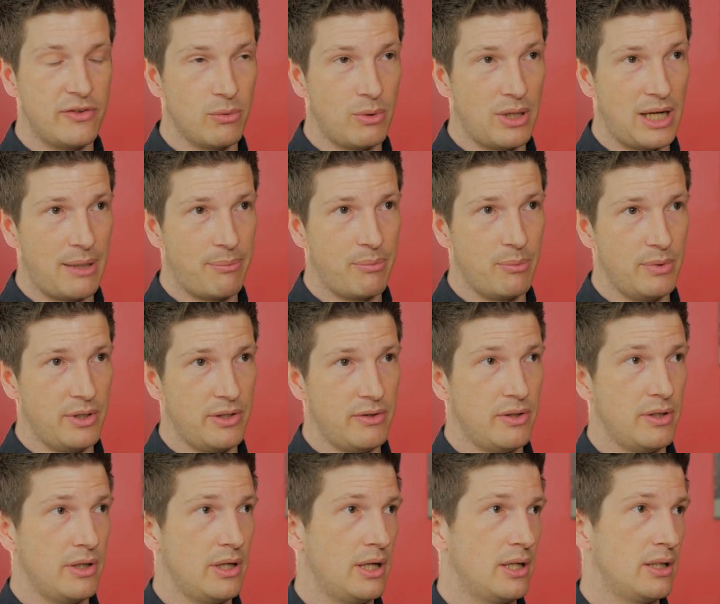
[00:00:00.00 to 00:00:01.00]
to what happened
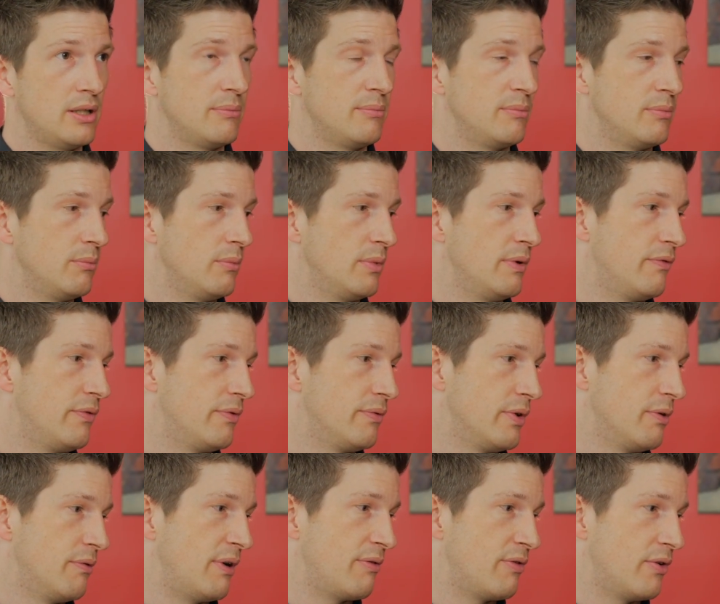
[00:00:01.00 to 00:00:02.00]
with
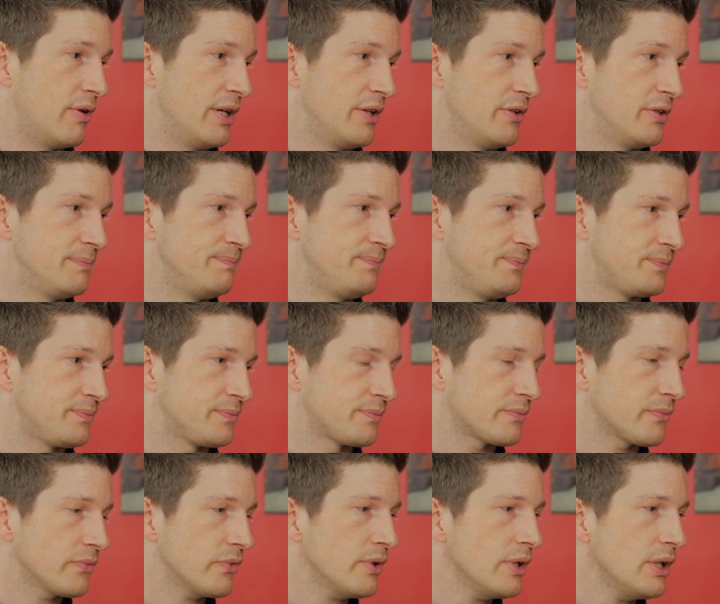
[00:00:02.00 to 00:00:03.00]
the referendum,
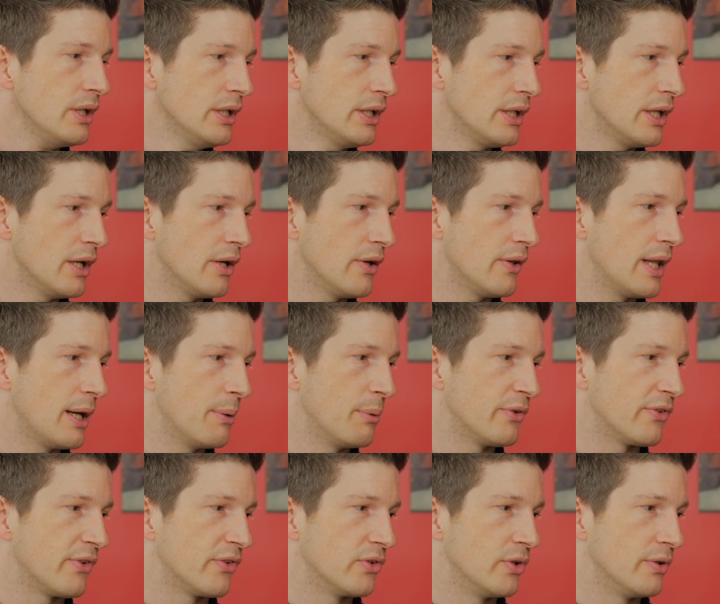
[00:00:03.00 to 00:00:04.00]
you know, there
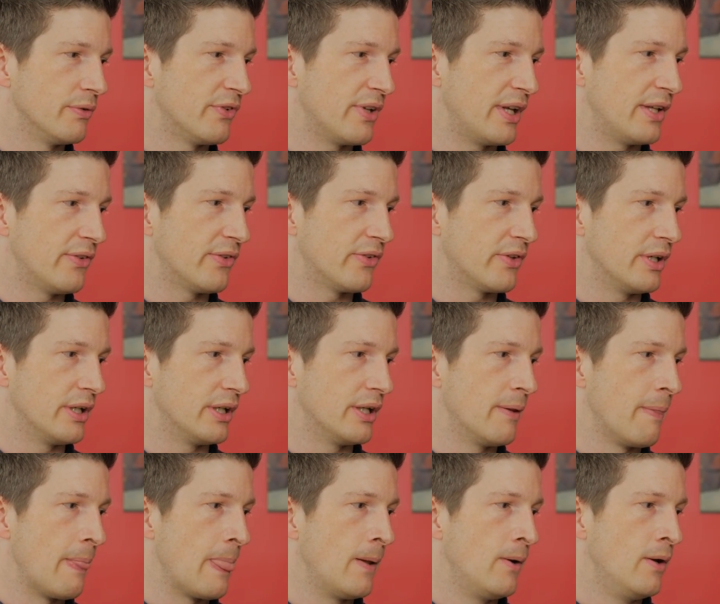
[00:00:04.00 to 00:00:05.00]
was a sort of sense
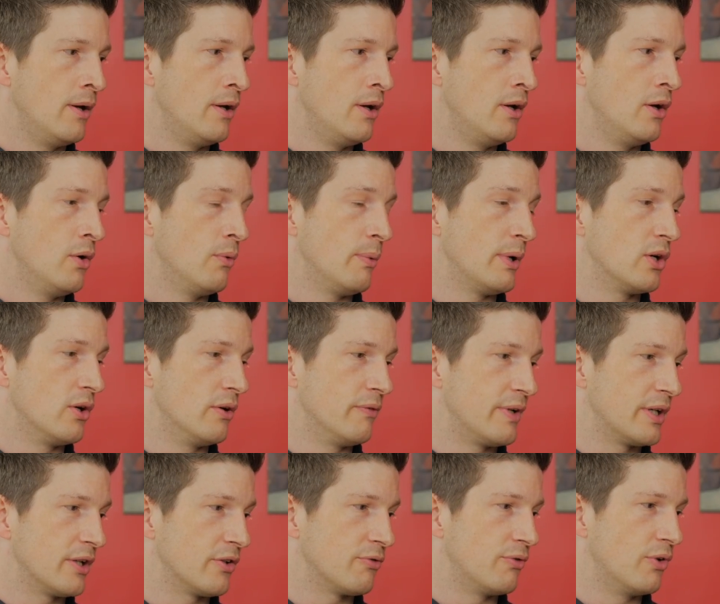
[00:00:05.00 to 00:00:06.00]
that we got
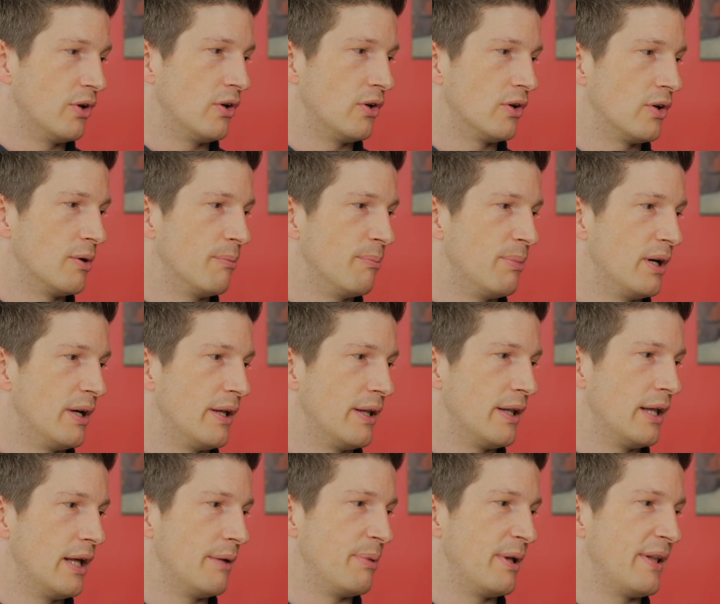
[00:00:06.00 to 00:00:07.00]
things wrong,
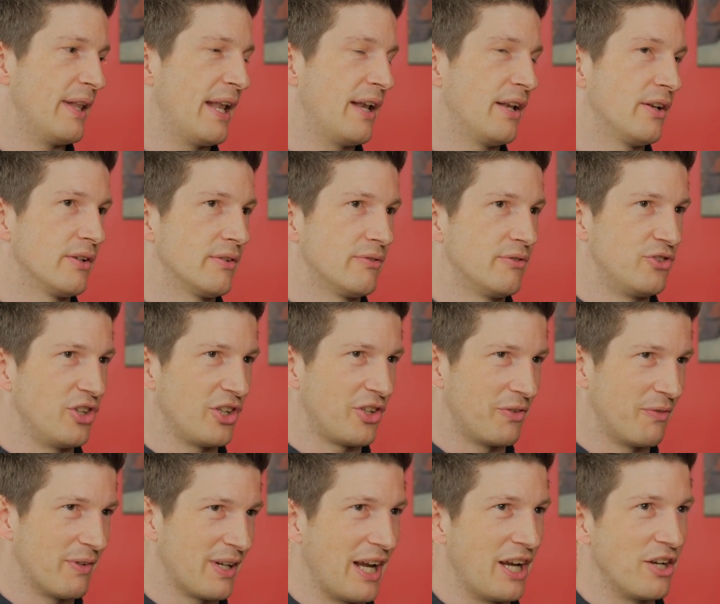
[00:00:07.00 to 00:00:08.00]
but then
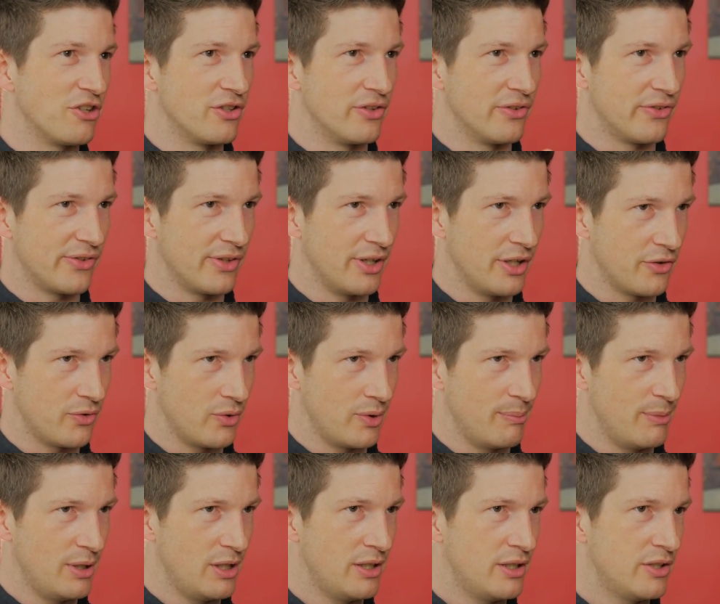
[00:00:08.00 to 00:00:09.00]
justifications start to
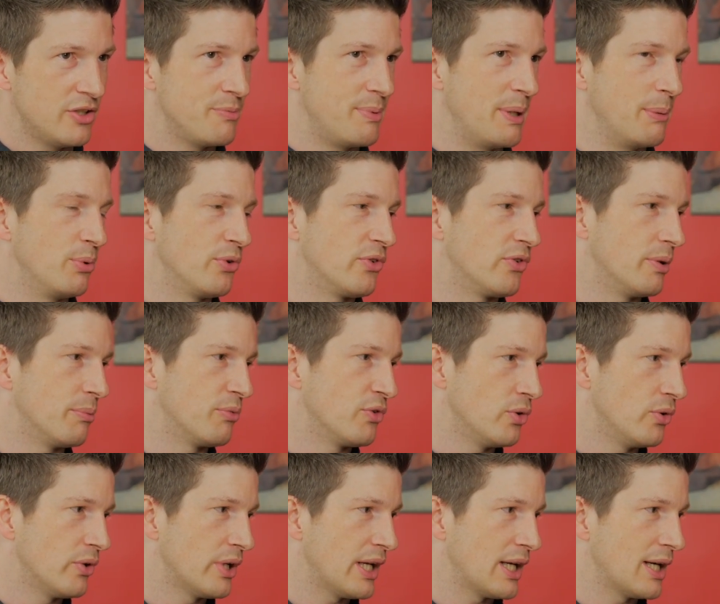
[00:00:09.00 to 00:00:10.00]
emerge, people stop
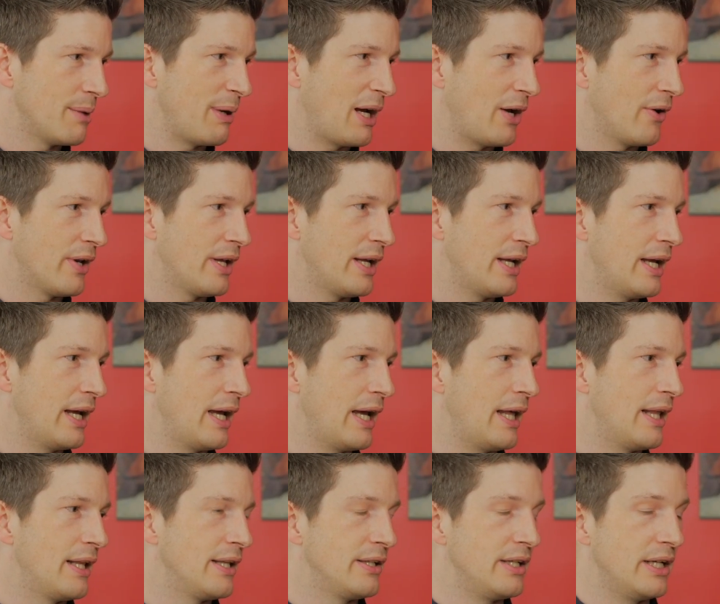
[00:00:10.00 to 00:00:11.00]
talking about it,
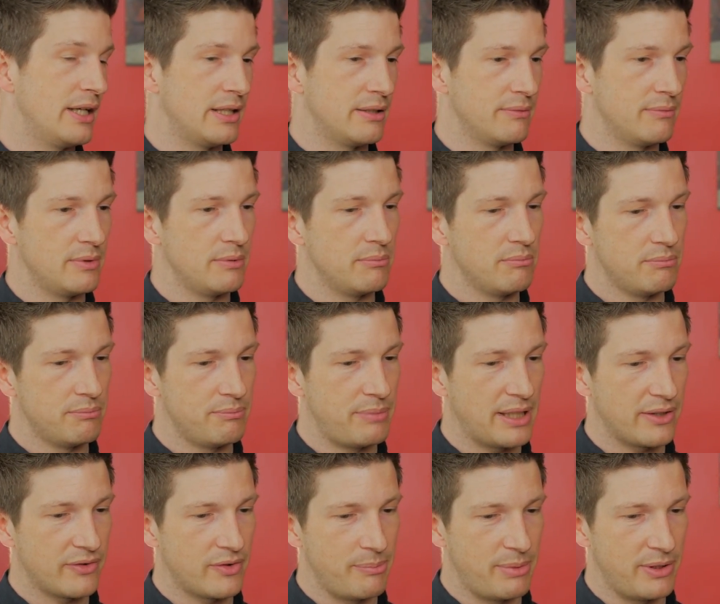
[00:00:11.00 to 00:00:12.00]
and yeah,
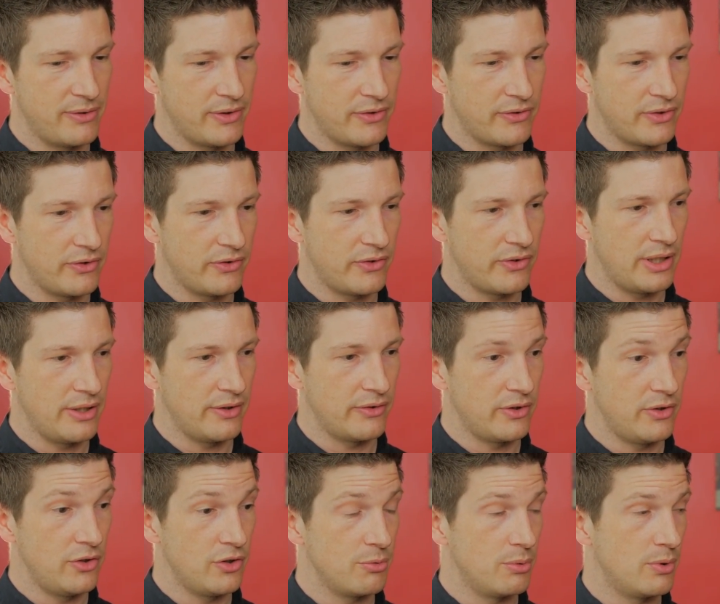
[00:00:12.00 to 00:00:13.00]
back to business as
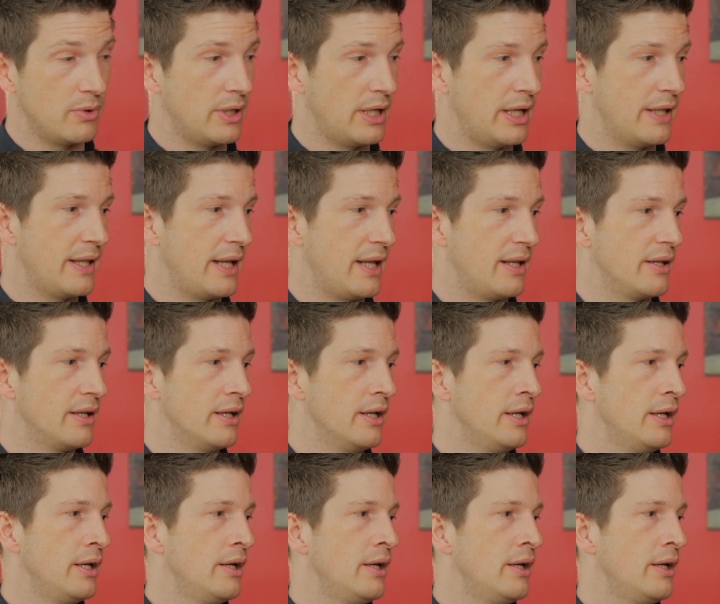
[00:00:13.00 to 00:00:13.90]
usual. And then